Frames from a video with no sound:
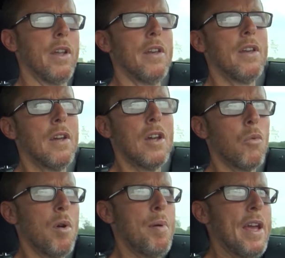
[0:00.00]
and
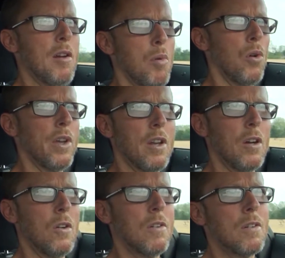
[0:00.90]
repeatable, you
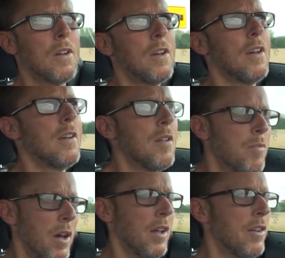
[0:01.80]
know,
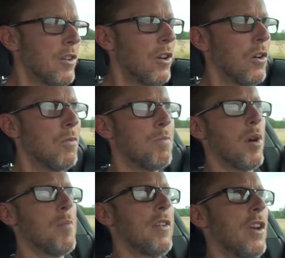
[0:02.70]
on, you know,
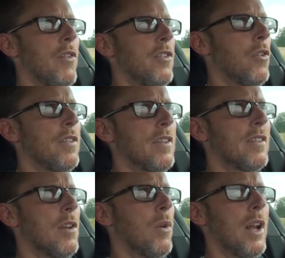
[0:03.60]
pretty much every 0 to
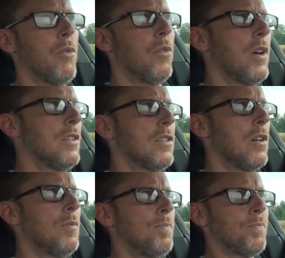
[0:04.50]
60 run I would run.
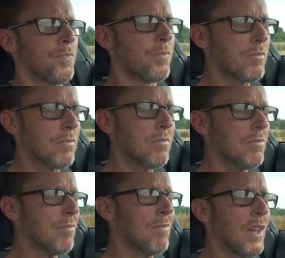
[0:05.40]
So
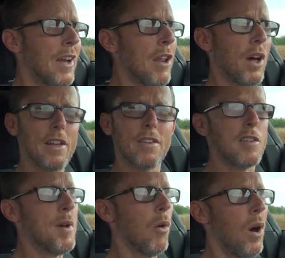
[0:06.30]
anyway, like I said,
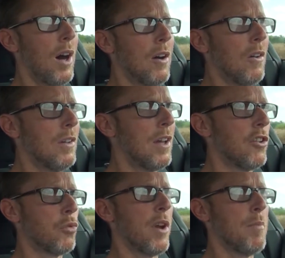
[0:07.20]
it's been a while.
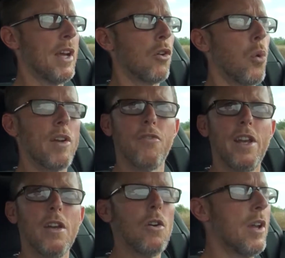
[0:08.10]
Just want to make a quick
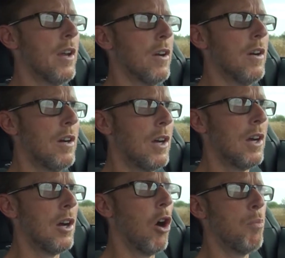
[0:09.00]
video here.
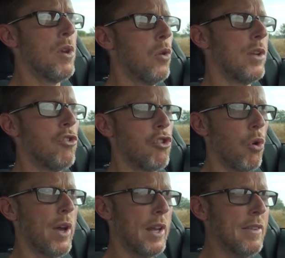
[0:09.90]
Hope you
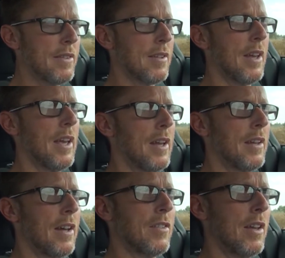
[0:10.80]
enjoyed it,
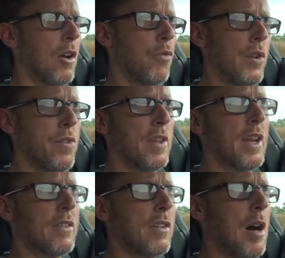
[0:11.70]
and like I said, hopefully within the
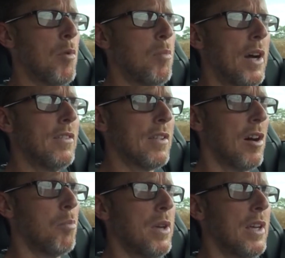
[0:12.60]
next couple months
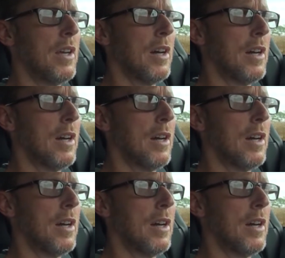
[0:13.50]
I'll be